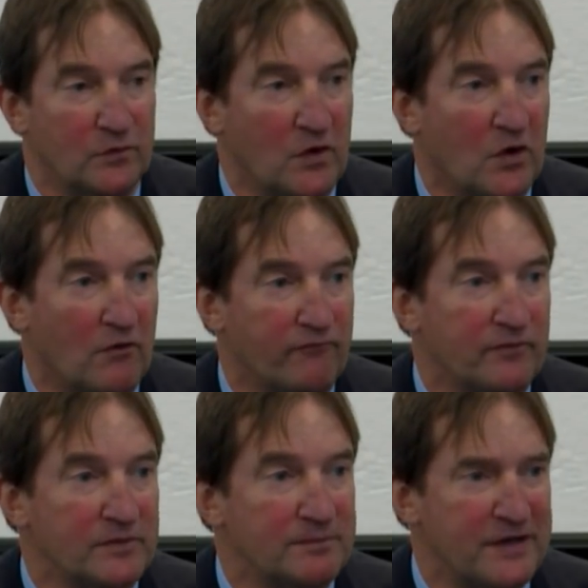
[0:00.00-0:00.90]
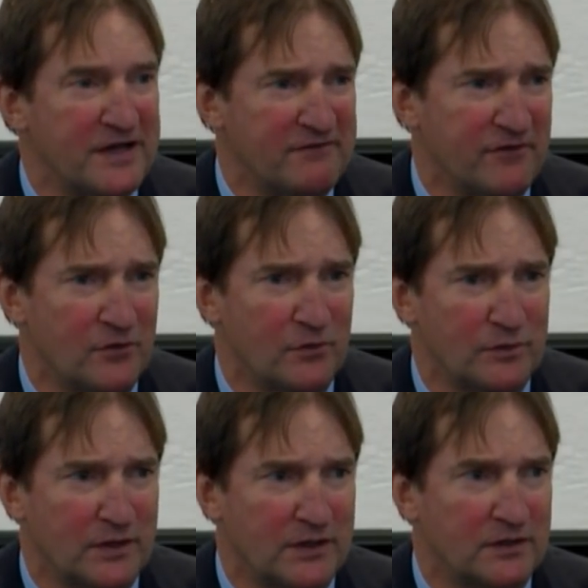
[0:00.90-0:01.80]
call from the
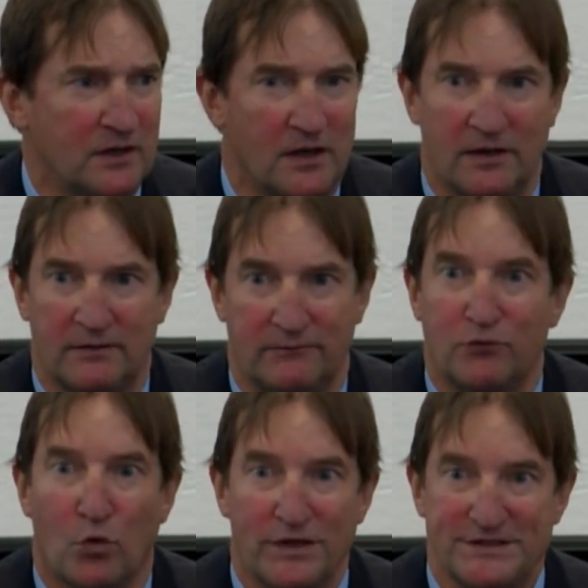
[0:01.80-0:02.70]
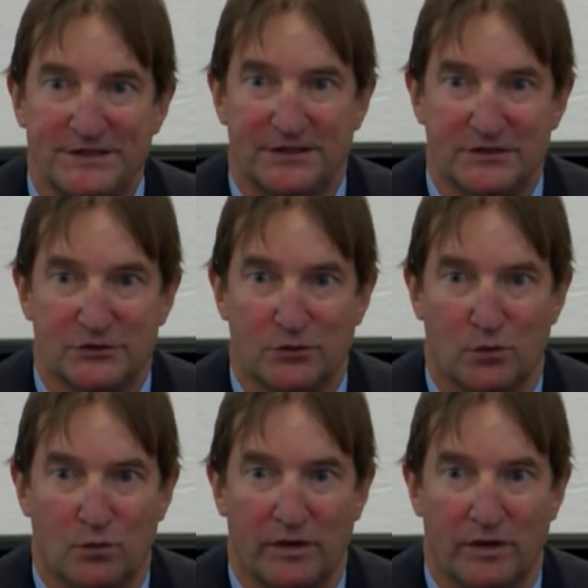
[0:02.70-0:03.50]
payphone at 9:26 or